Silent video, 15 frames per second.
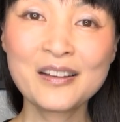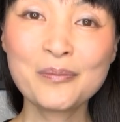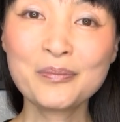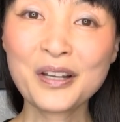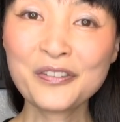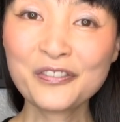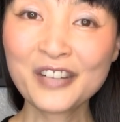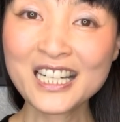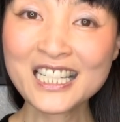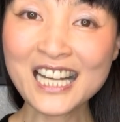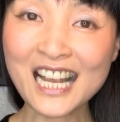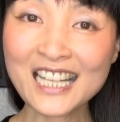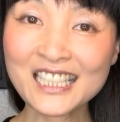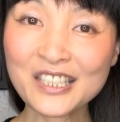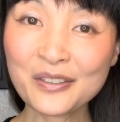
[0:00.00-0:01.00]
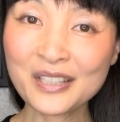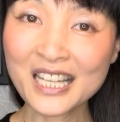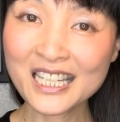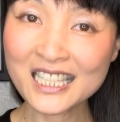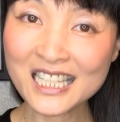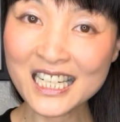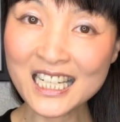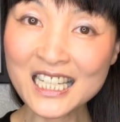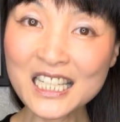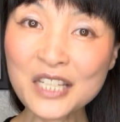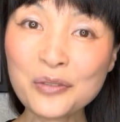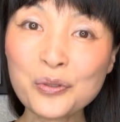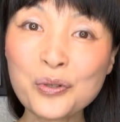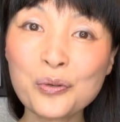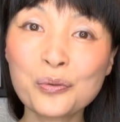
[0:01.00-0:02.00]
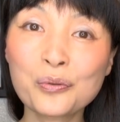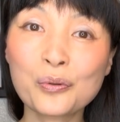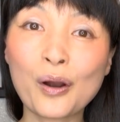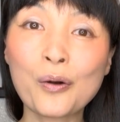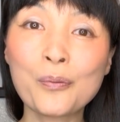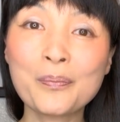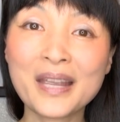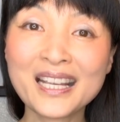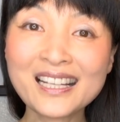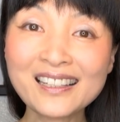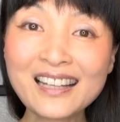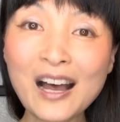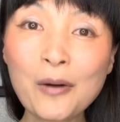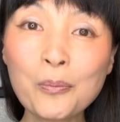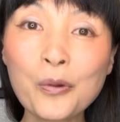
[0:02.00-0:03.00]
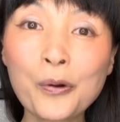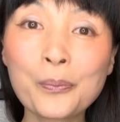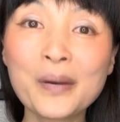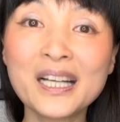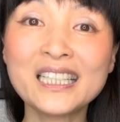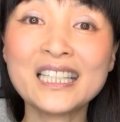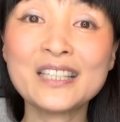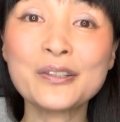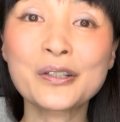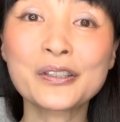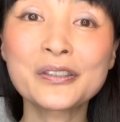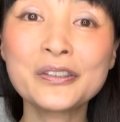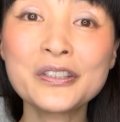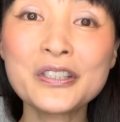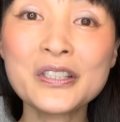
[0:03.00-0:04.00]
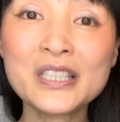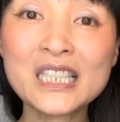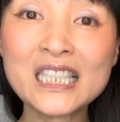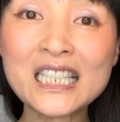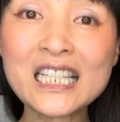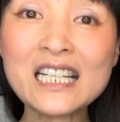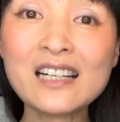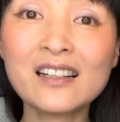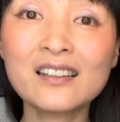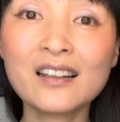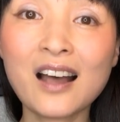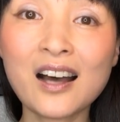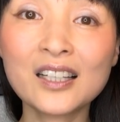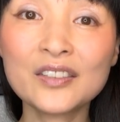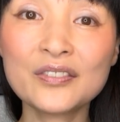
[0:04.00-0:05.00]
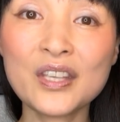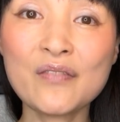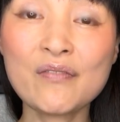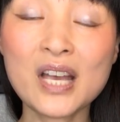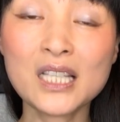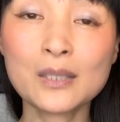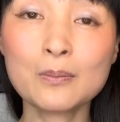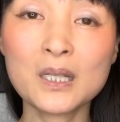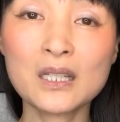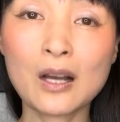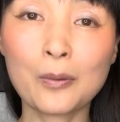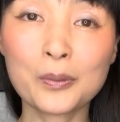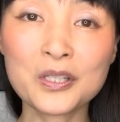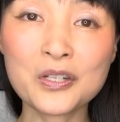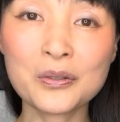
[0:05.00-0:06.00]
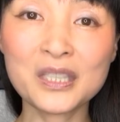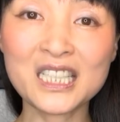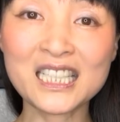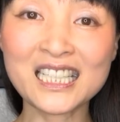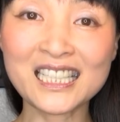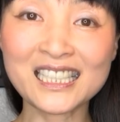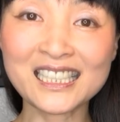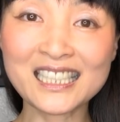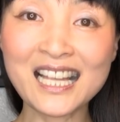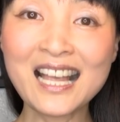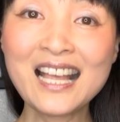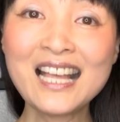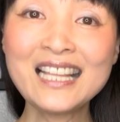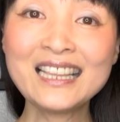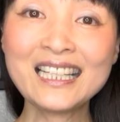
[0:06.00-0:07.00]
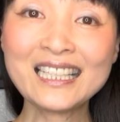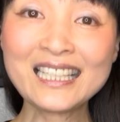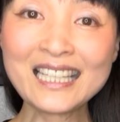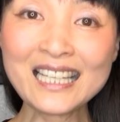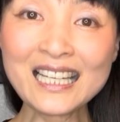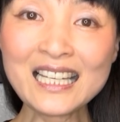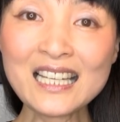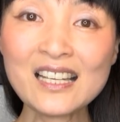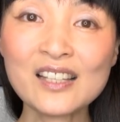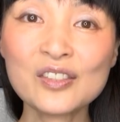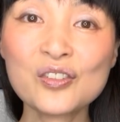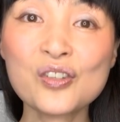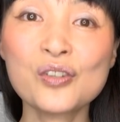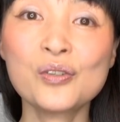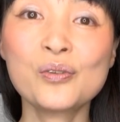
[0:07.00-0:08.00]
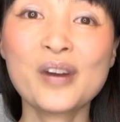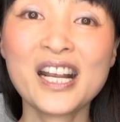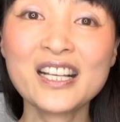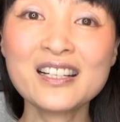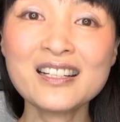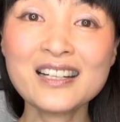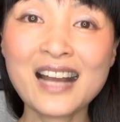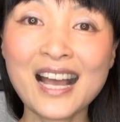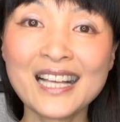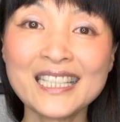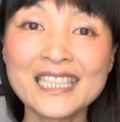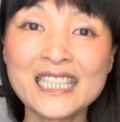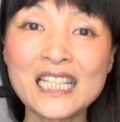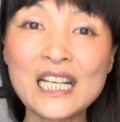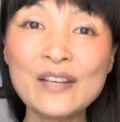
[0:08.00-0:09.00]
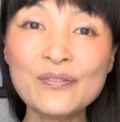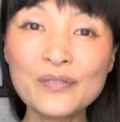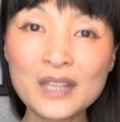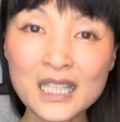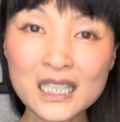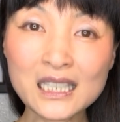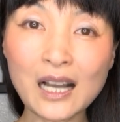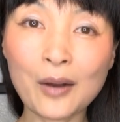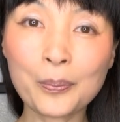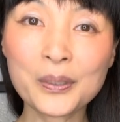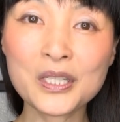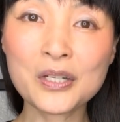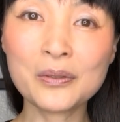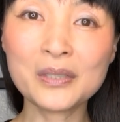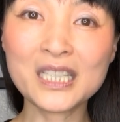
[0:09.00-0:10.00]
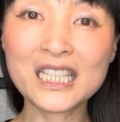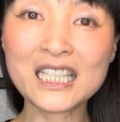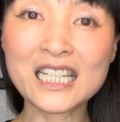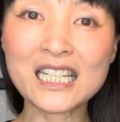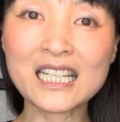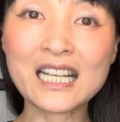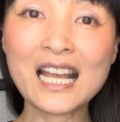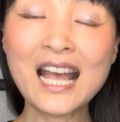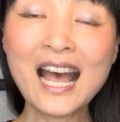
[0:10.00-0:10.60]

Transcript: My friend, as you continue to grow, make a lot more money, you're going to see a lot of investment opportunities. The key is to recognize if this opportunity